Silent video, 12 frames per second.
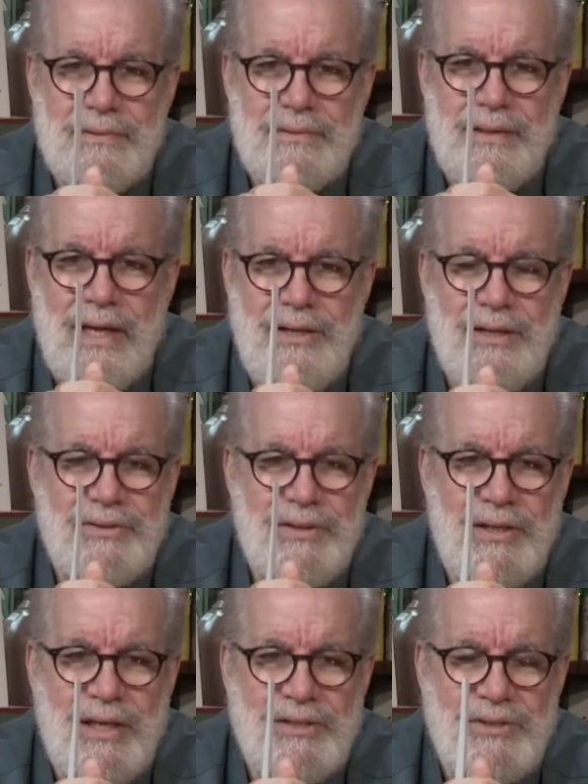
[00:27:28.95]
And you
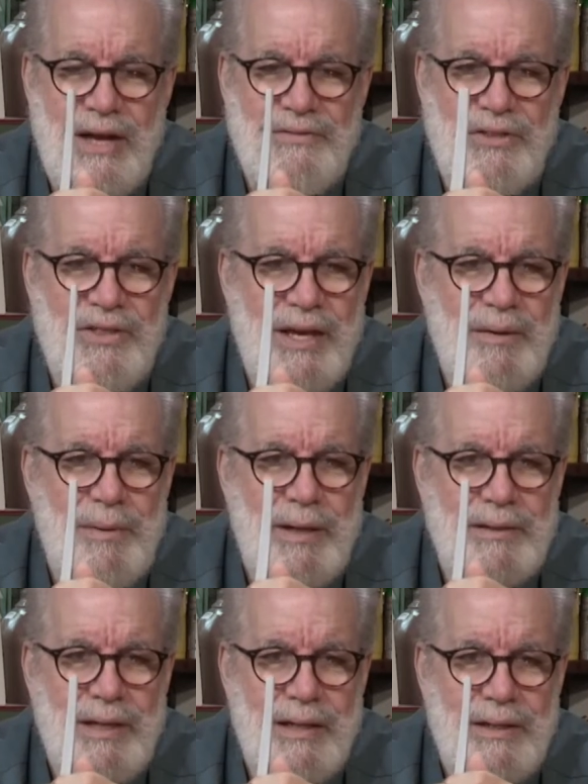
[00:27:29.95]
just have to think
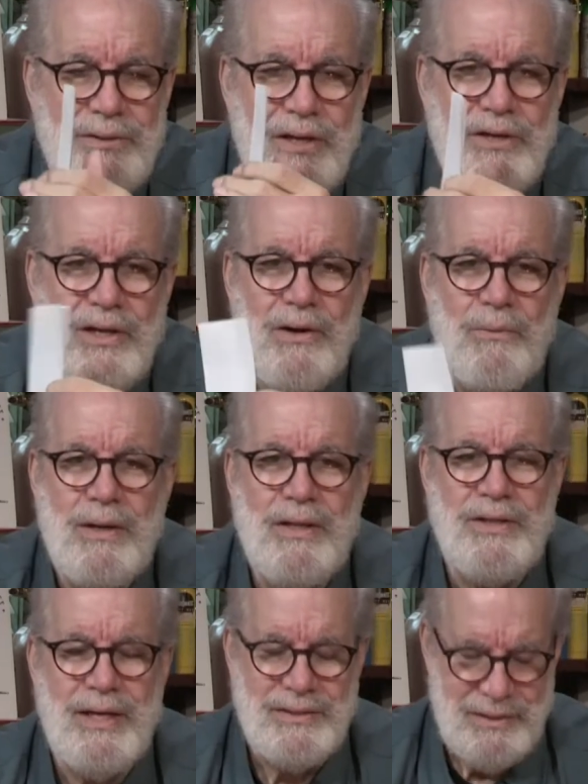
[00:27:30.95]
about that. 'Cause, you know, one
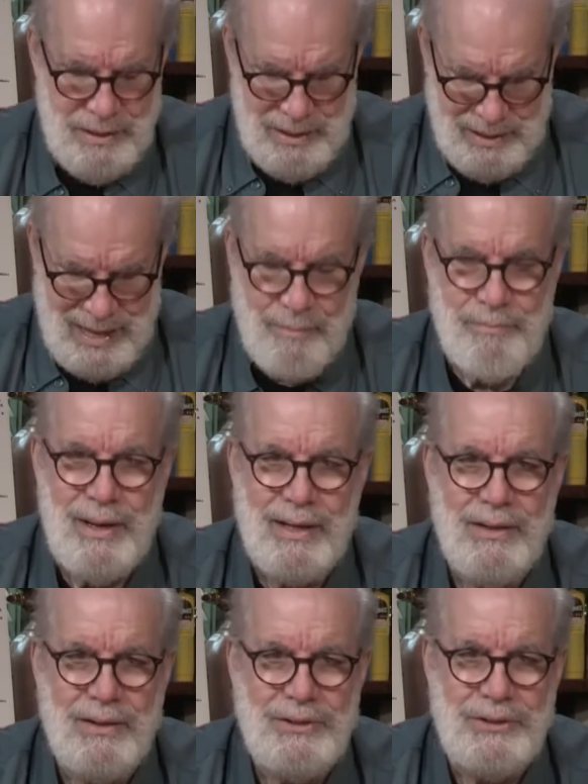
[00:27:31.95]
of the things, that
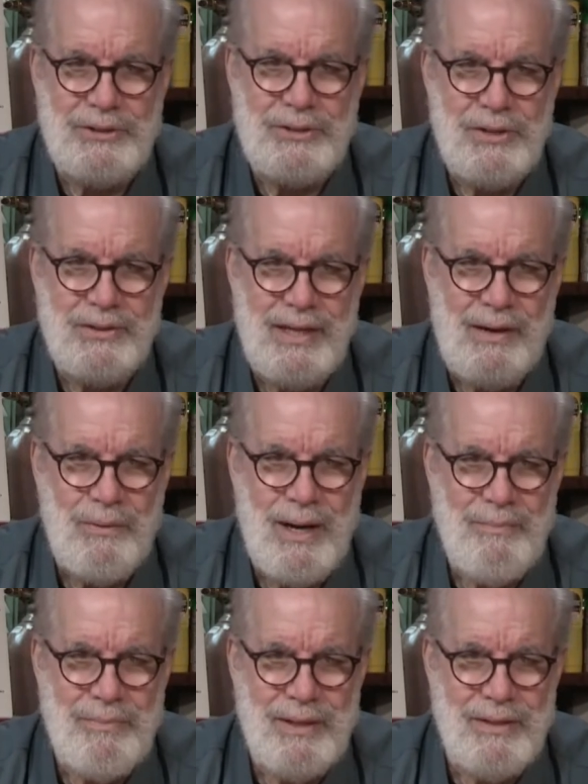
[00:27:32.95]
button on your shirt, that
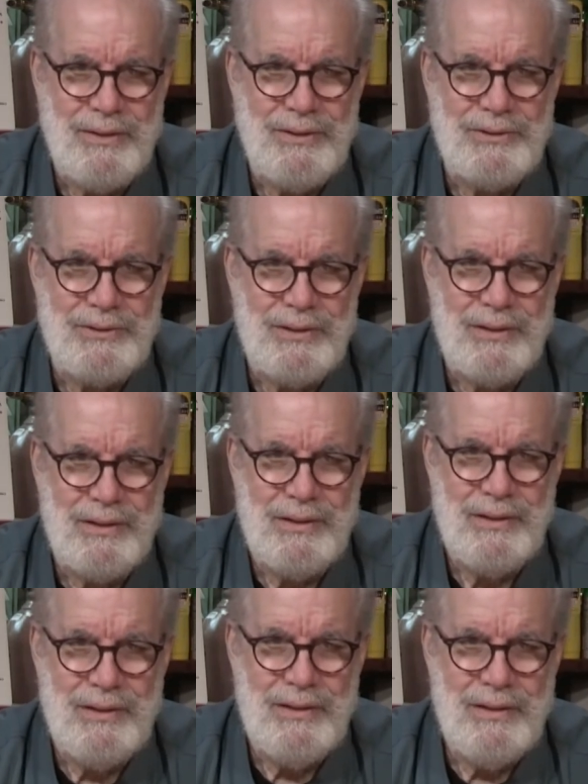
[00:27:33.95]
white button on your shirt,
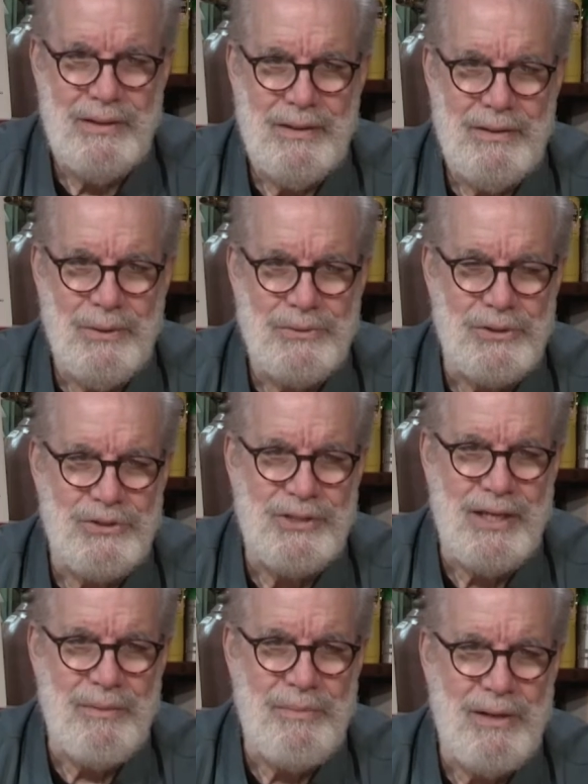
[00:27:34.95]
those are
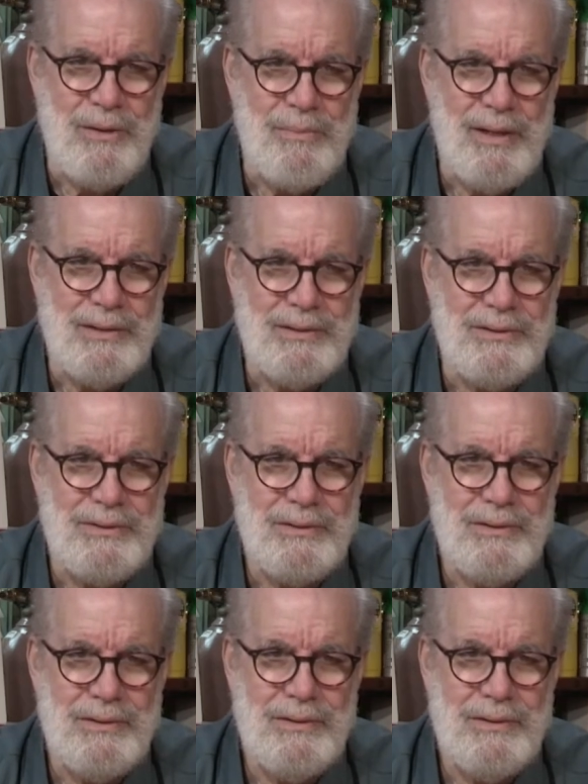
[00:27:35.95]
centimeter buttons.